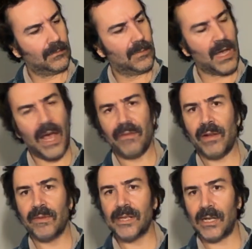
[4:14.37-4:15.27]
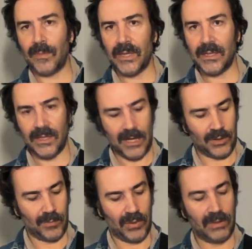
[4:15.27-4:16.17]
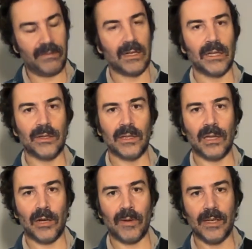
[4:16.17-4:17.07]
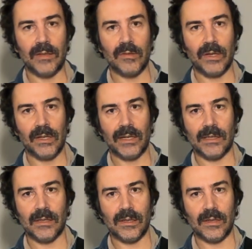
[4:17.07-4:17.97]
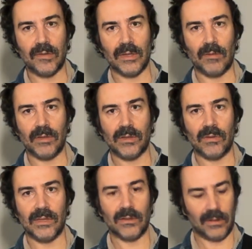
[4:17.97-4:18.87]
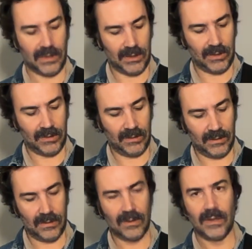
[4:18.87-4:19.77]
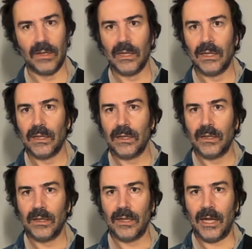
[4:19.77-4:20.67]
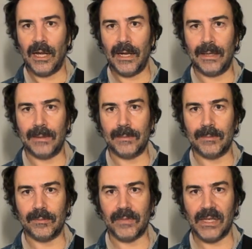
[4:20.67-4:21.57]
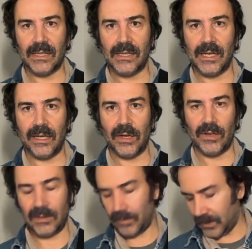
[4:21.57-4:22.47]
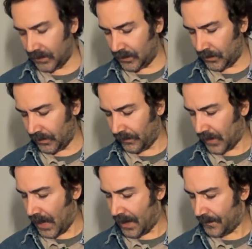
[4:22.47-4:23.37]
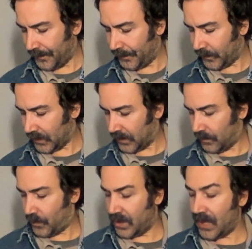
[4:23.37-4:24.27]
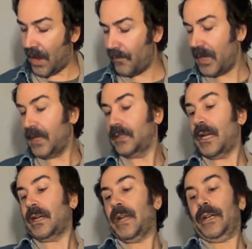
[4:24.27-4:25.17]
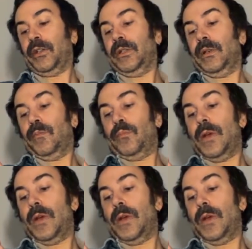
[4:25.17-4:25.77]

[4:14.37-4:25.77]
I haven't even set up the intonation perfectly on the low E string. That's the string that was causing all the issues. You can see it goes it's a little bit flat. But that means I can actually